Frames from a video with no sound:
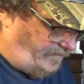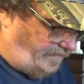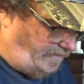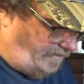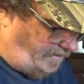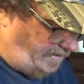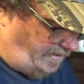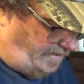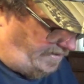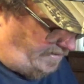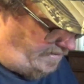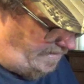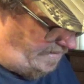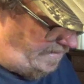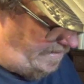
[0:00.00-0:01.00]
looking
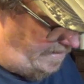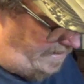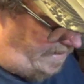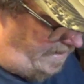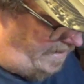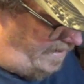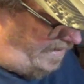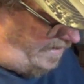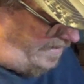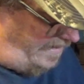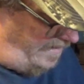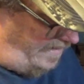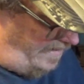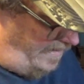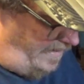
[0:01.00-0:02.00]
inside there.
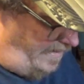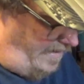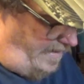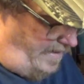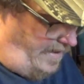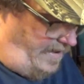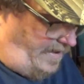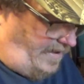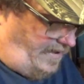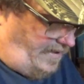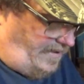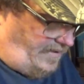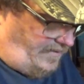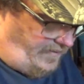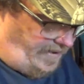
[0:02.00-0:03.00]

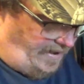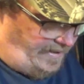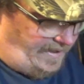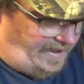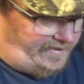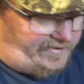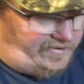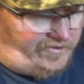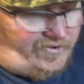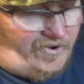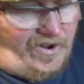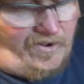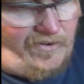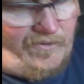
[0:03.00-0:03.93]
Okay, that's the trigger